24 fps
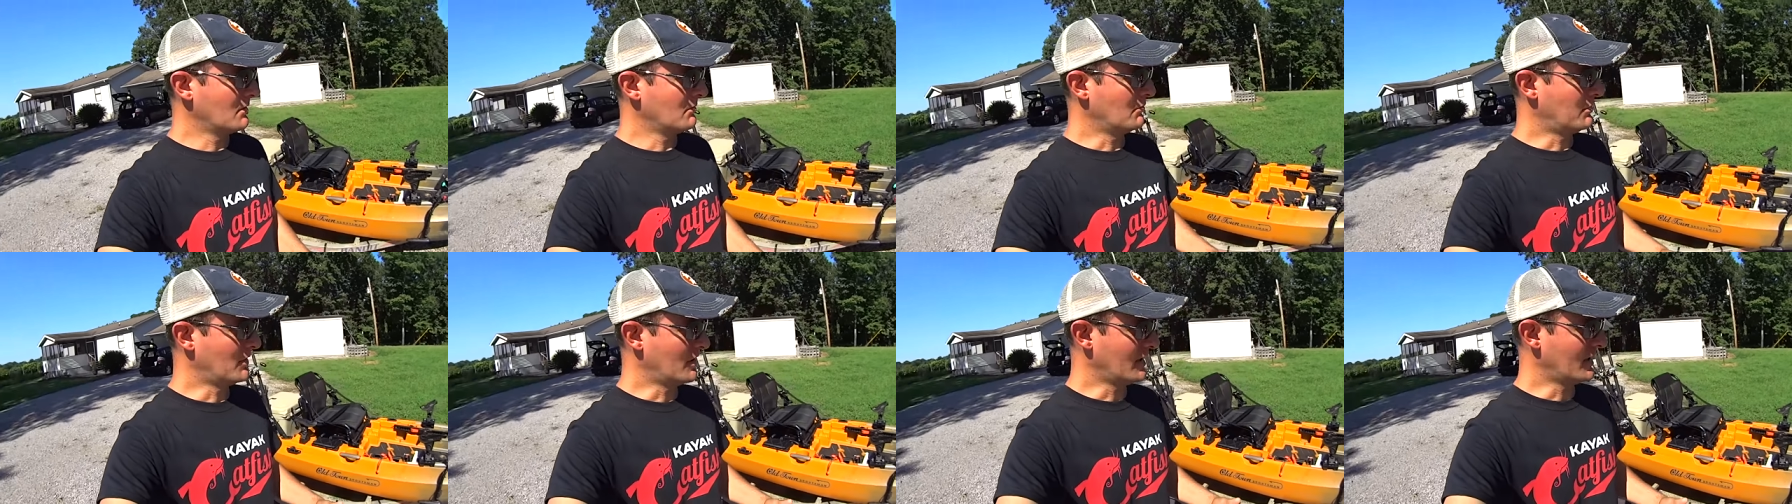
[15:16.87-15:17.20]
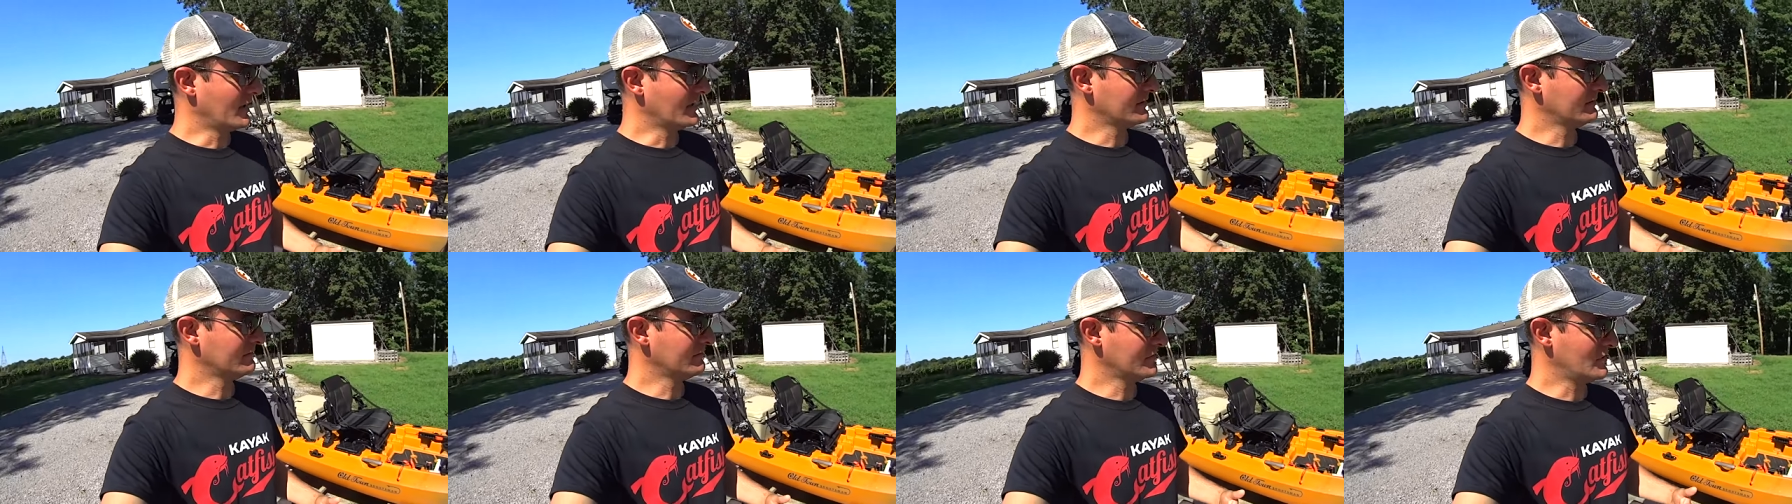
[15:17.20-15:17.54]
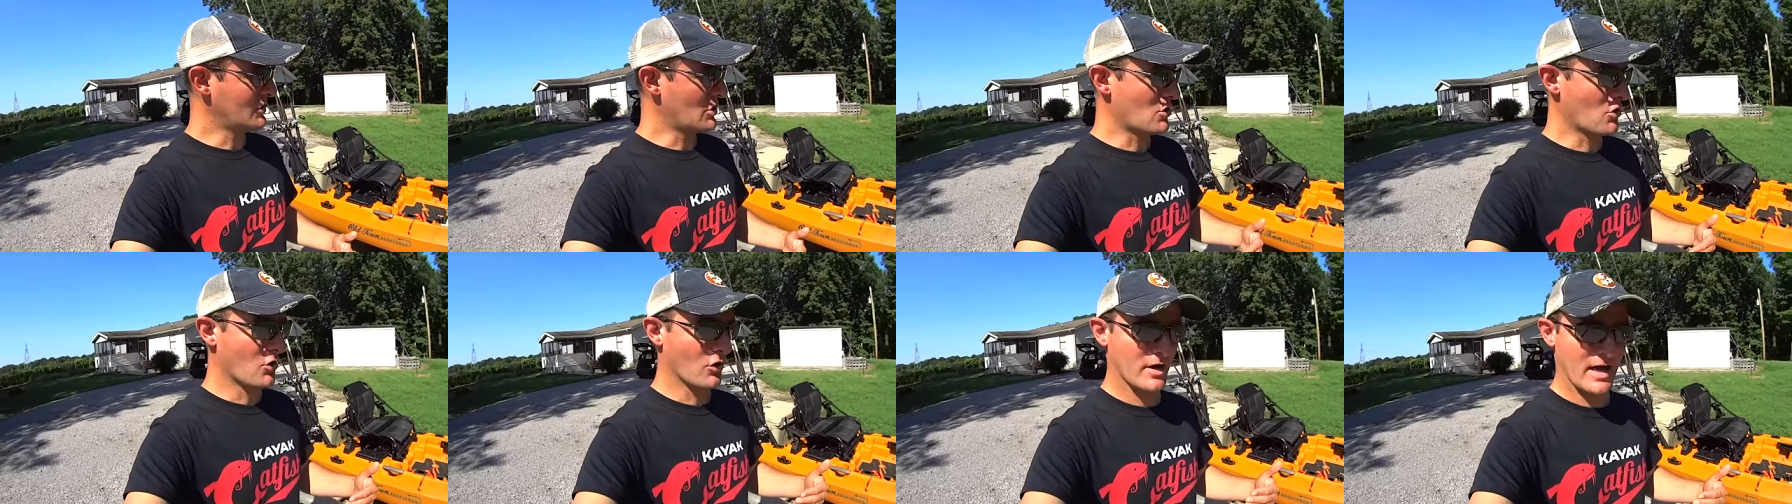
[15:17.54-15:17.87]
but
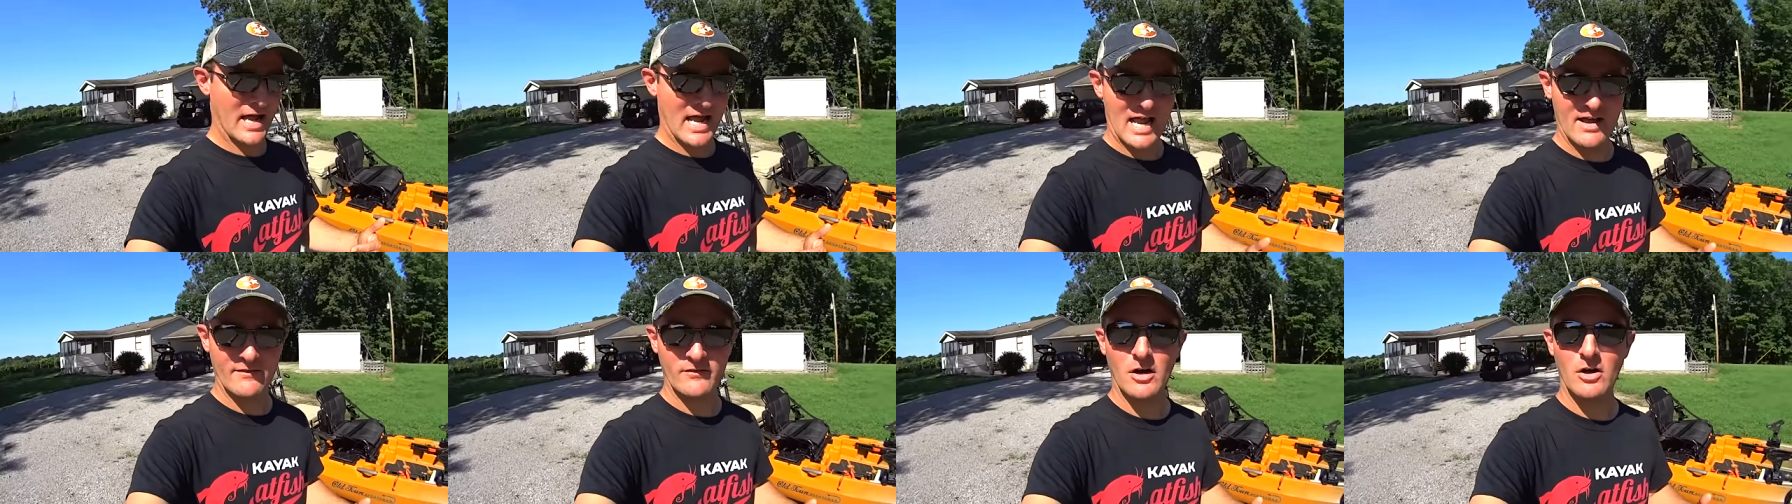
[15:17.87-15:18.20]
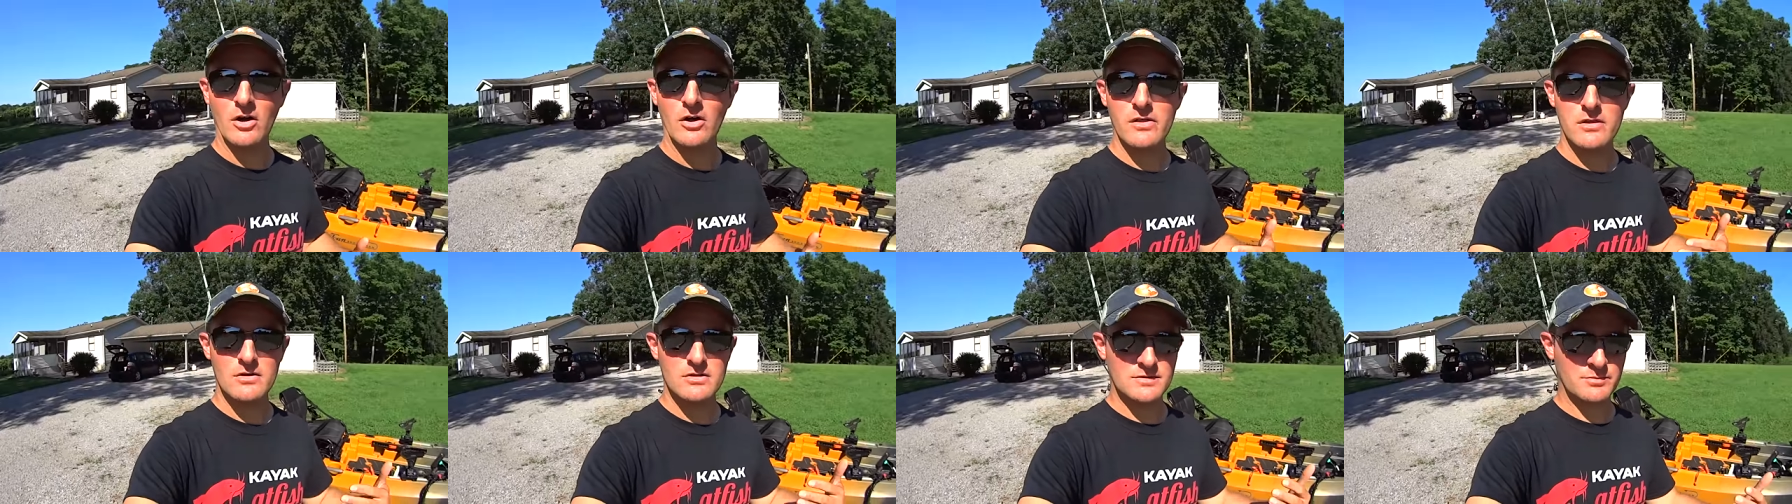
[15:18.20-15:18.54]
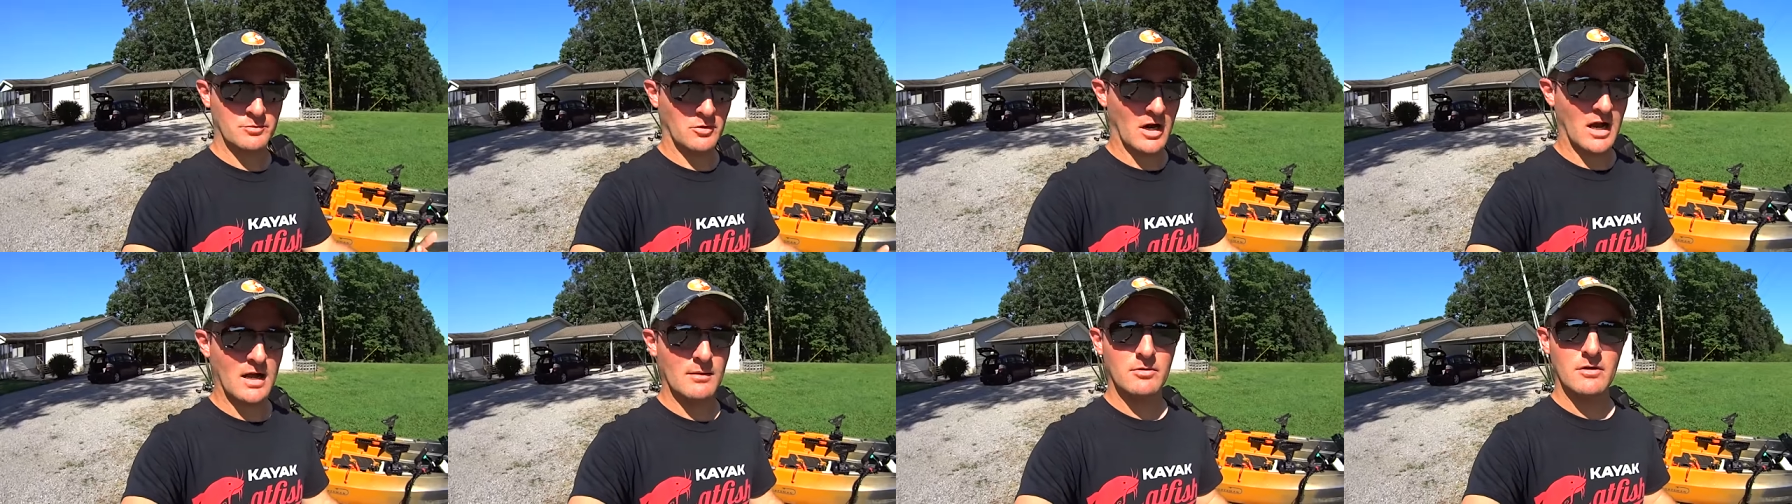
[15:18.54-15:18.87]
you're going to have all those
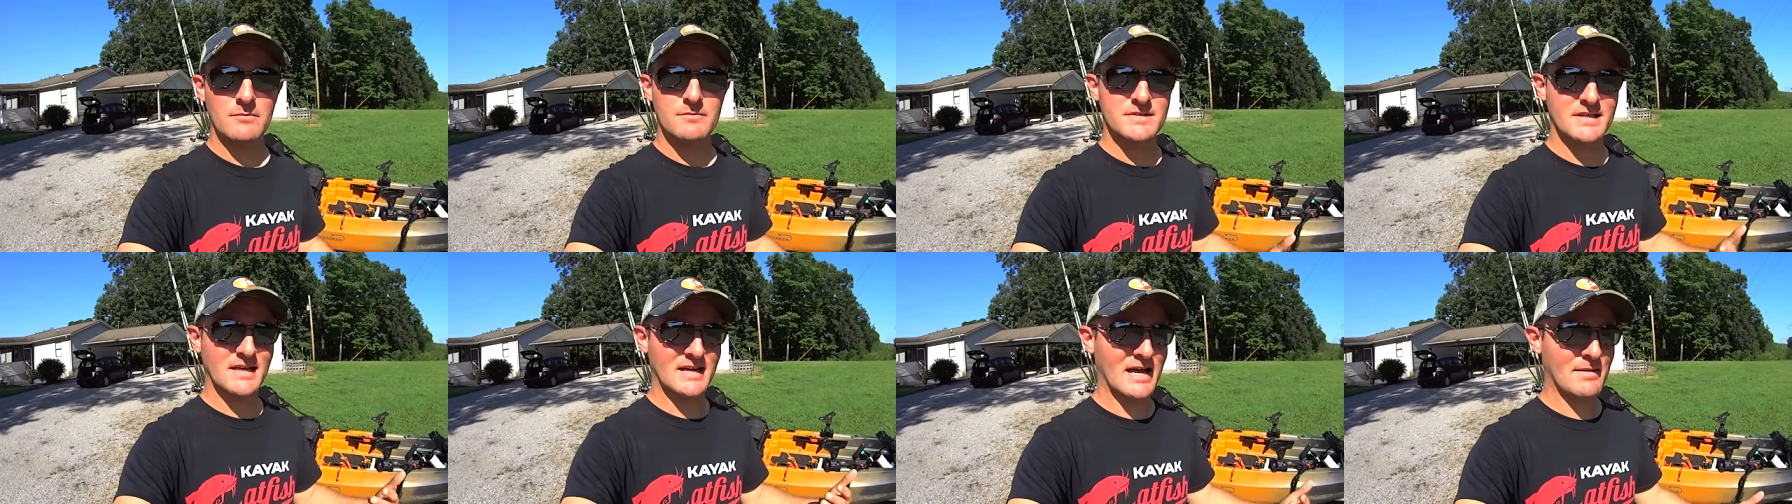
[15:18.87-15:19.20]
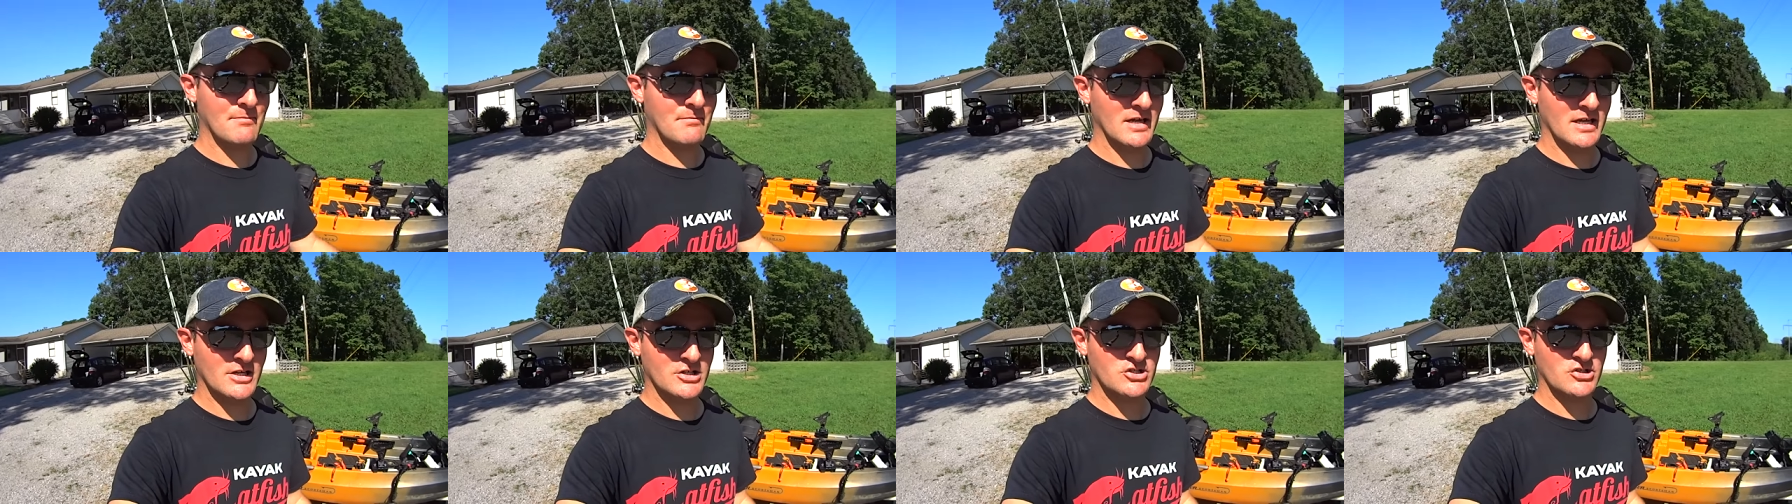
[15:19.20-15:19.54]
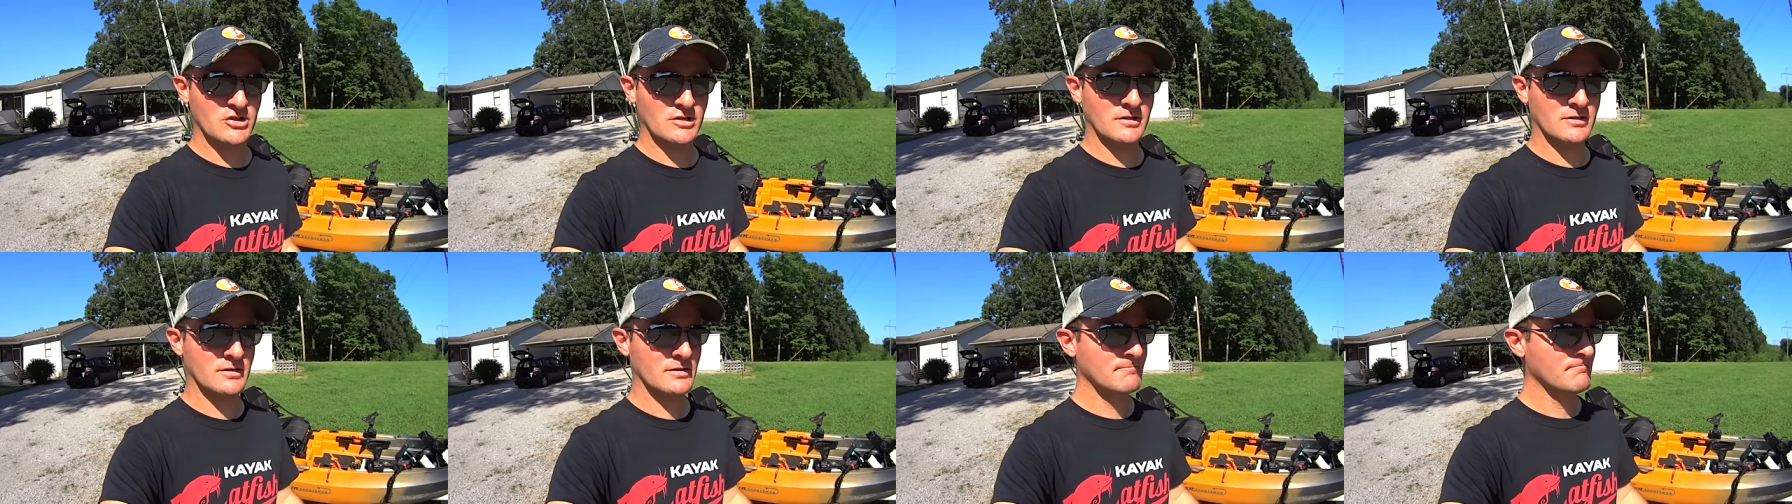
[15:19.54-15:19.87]
problems that I
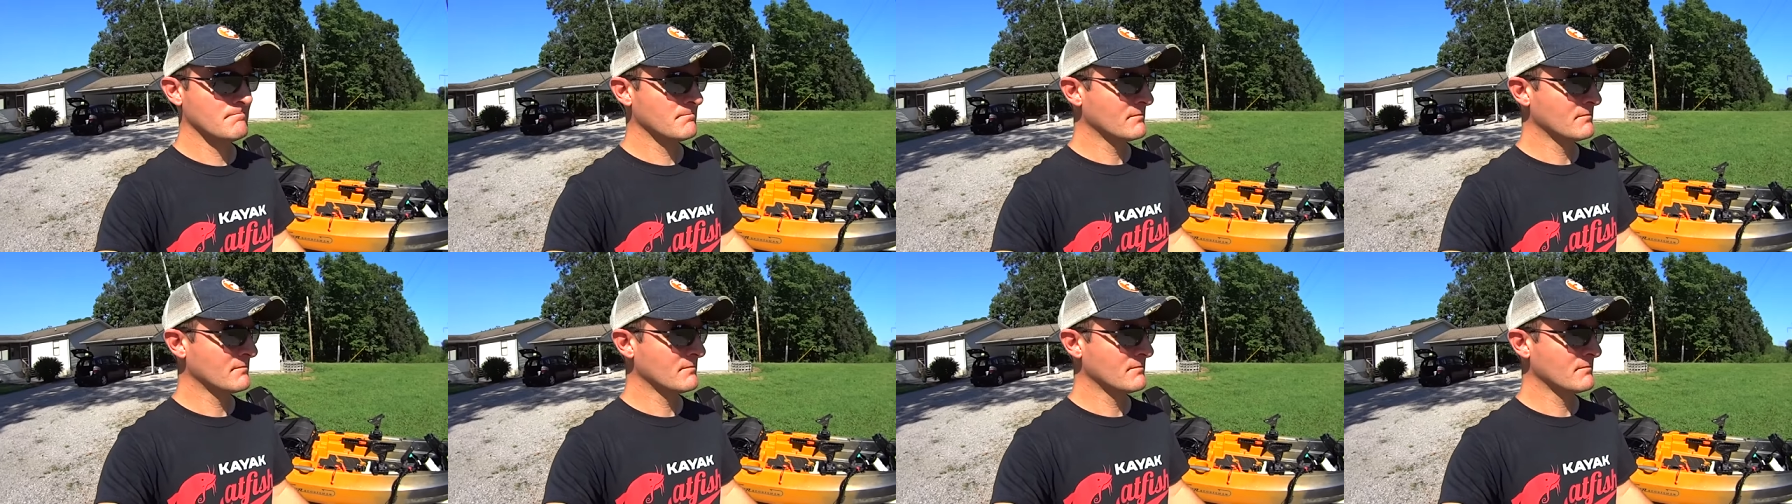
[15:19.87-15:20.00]
mentioned